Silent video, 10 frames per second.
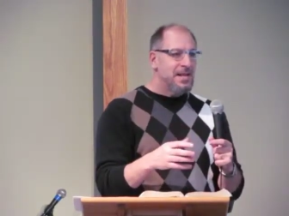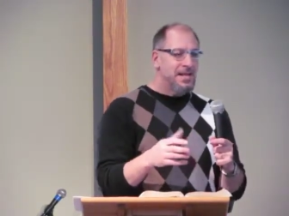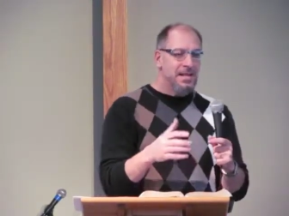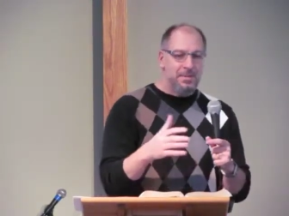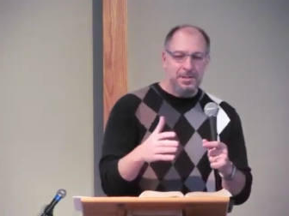
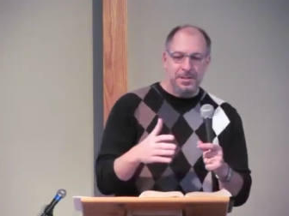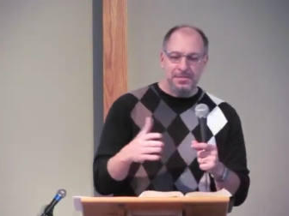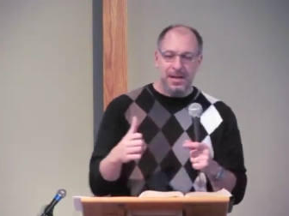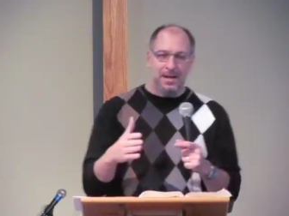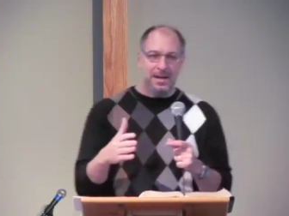in the image
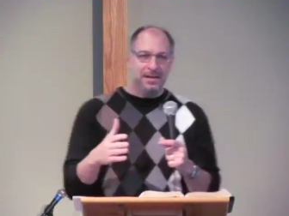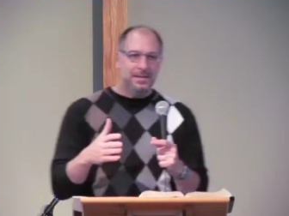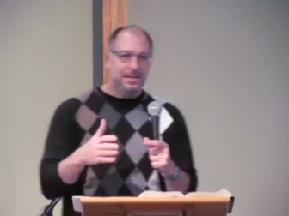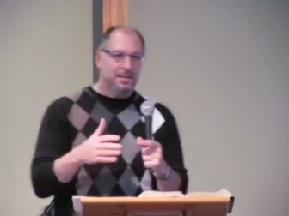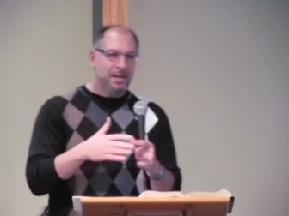of God,
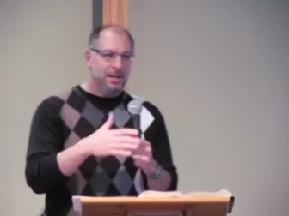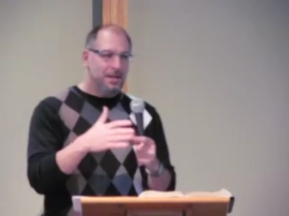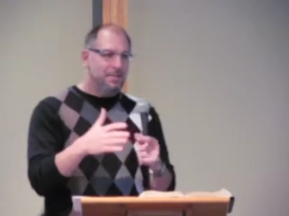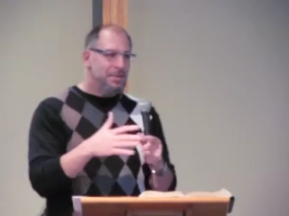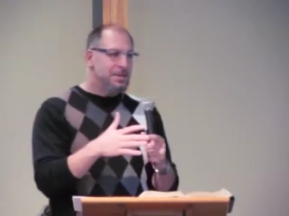in the
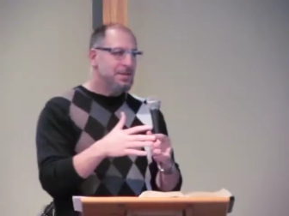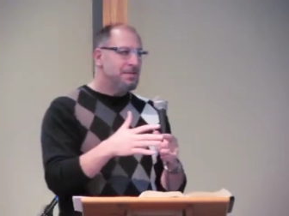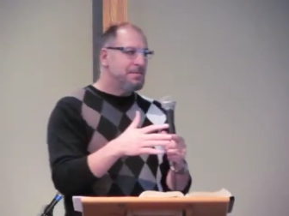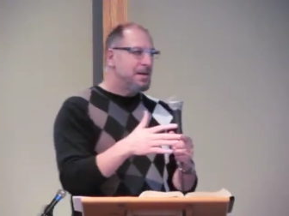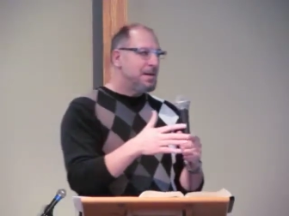image
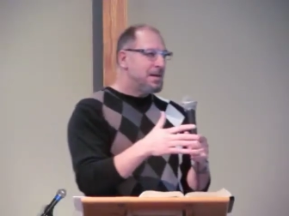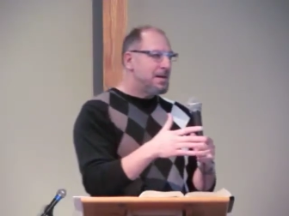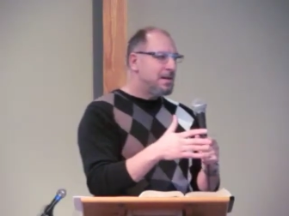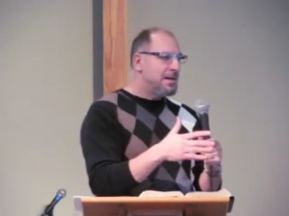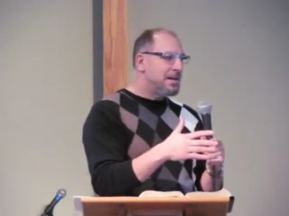of
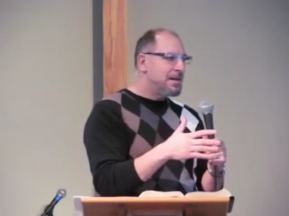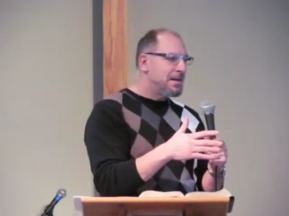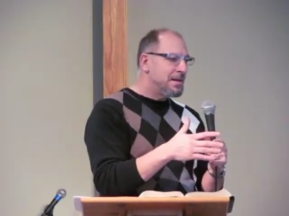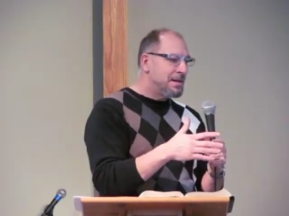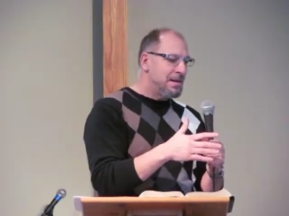uh,
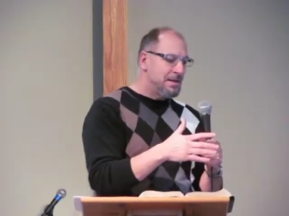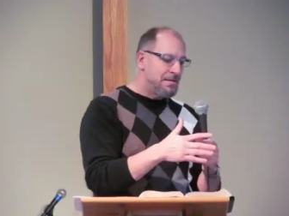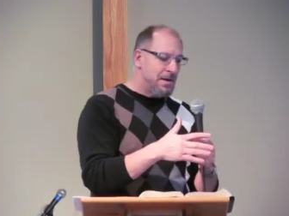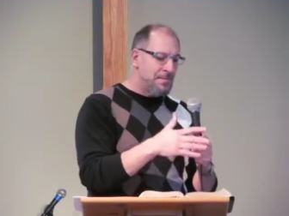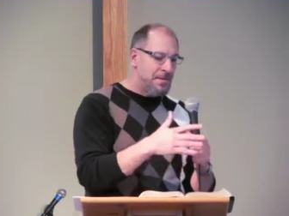uh,
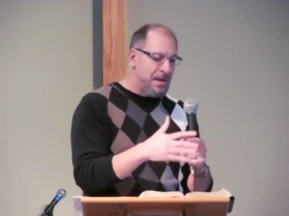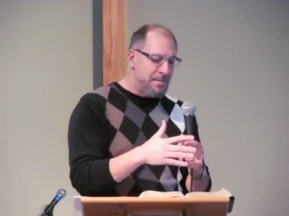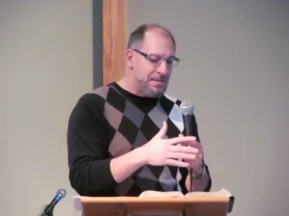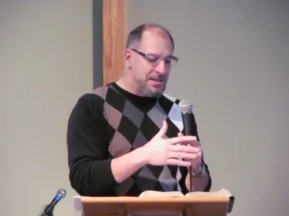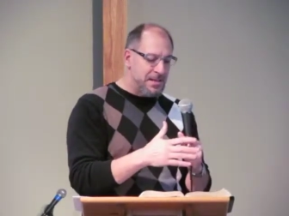of
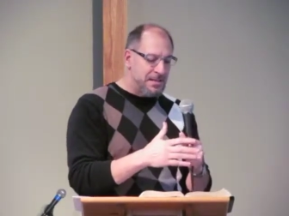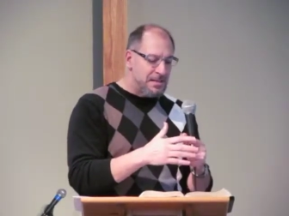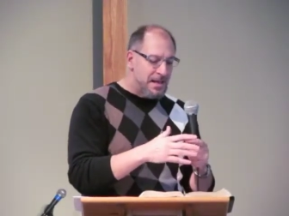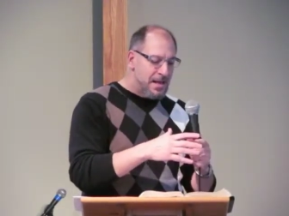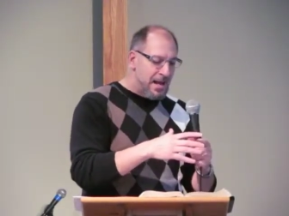them, it
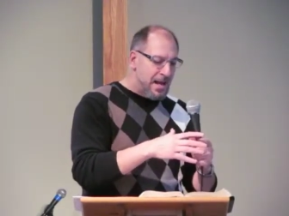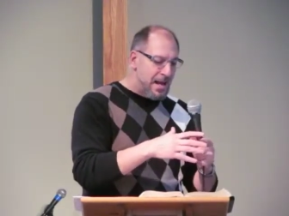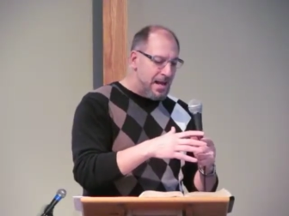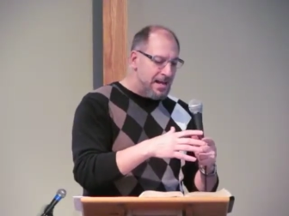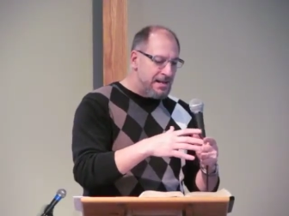says.
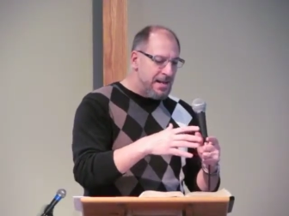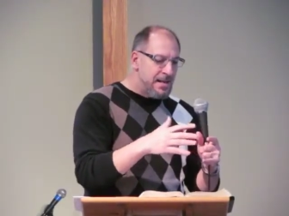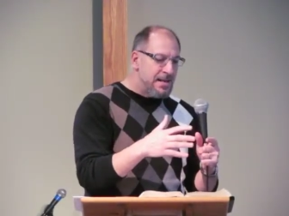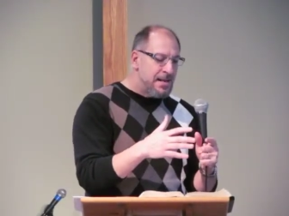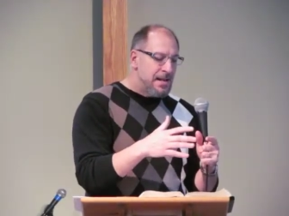And
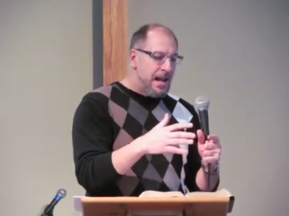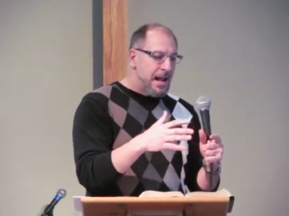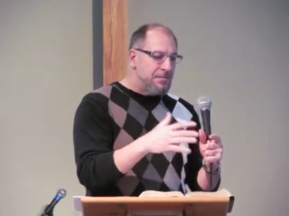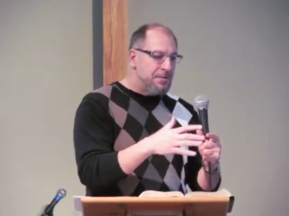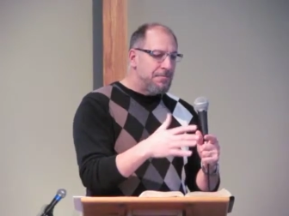then
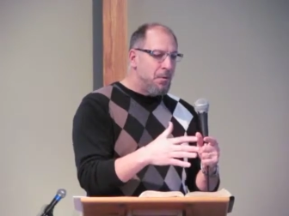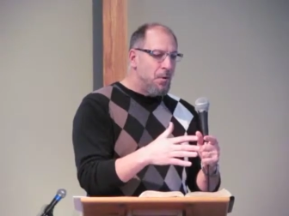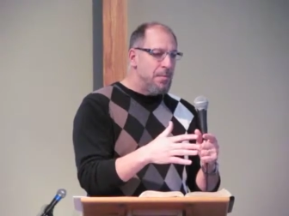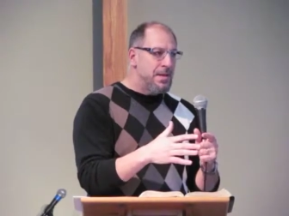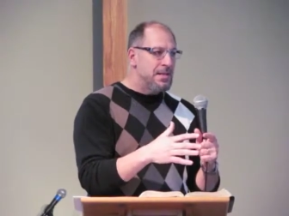after He
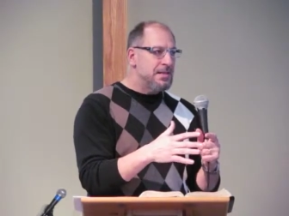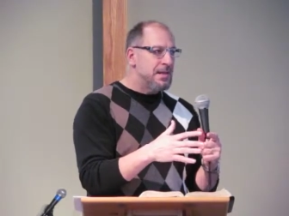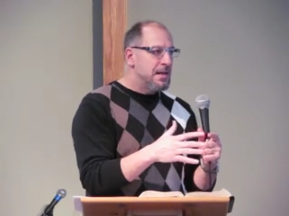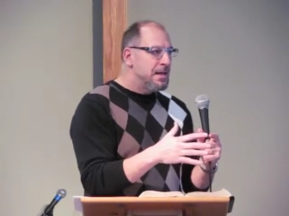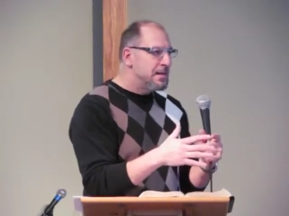formed this
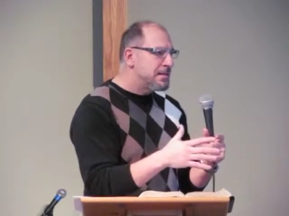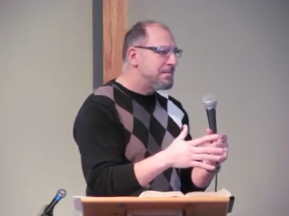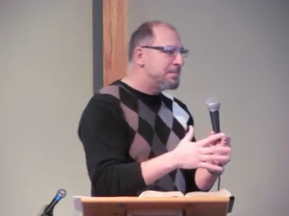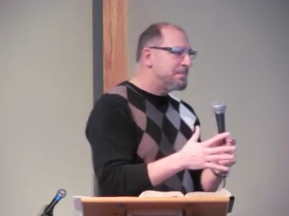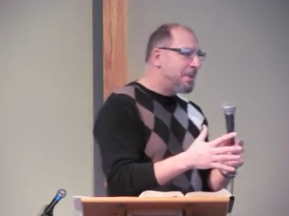this
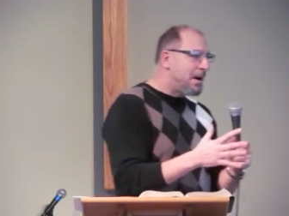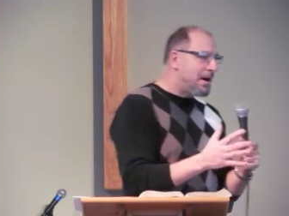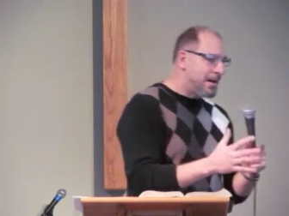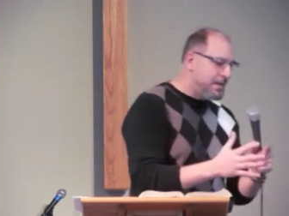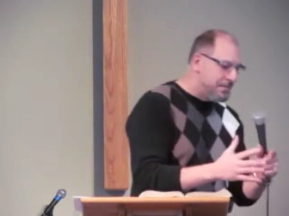
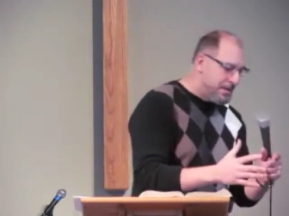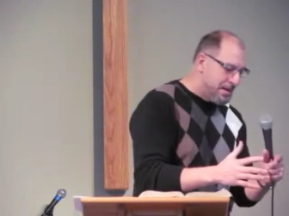body